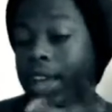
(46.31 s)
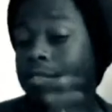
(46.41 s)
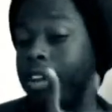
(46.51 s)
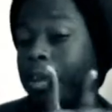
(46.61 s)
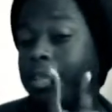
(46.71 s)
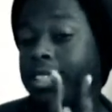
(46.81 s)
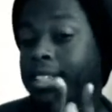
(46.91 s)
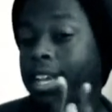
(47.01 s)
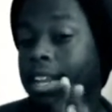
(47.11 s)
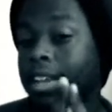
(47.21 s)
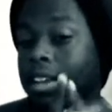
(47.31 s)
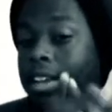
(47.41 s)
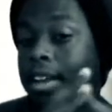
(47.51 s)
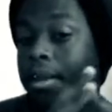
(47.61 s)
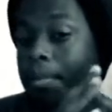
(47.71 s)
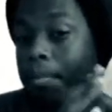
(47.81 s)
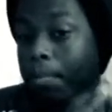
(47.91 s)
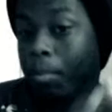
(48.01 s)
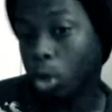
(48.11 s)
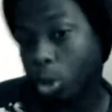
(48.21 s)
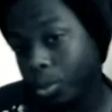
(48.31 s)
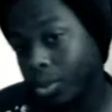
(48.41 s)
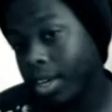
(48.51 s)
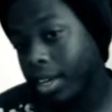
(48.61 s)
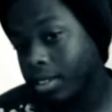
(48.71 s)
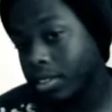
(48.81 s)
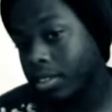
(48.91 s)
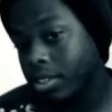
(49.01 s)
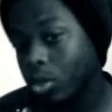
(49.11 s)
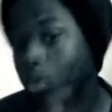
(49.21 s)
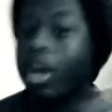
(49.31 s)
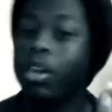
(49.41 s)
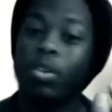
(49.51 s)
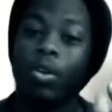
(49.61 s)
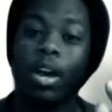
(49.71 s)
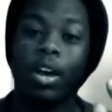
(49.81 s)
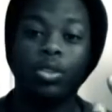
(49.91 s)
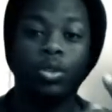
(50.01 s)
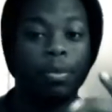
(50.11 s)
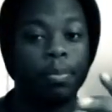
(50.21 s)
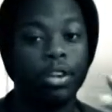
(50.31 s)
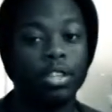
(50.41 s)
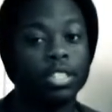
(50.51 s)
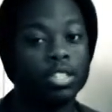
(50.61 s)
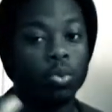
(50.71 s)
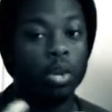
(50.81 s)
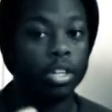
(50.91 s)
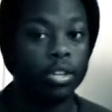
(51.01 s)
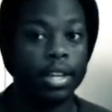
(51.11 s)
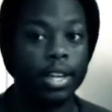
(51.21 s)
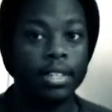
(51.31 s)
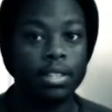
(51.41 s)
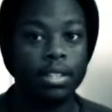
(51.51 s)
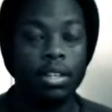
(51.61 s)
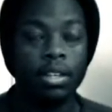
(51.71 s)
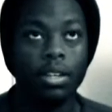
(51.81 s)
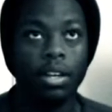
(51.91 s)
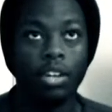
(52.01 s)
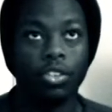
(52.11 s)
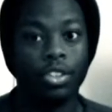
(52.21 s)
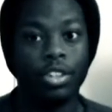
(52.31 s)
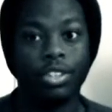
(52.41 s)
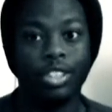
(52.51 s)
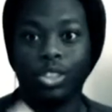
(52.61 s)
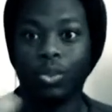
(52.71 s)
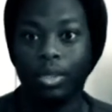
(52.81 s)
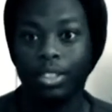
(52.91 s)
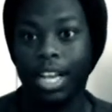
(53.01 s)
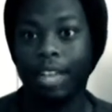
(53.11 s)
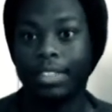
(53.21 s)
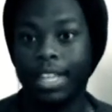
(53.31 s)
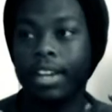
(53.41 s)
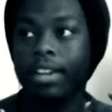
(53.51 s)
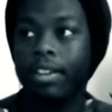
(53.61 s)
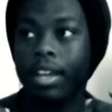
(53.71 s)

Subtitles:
not been skating multiple decks, so I don't know how to compare this to other decks other than just the ones I've skated.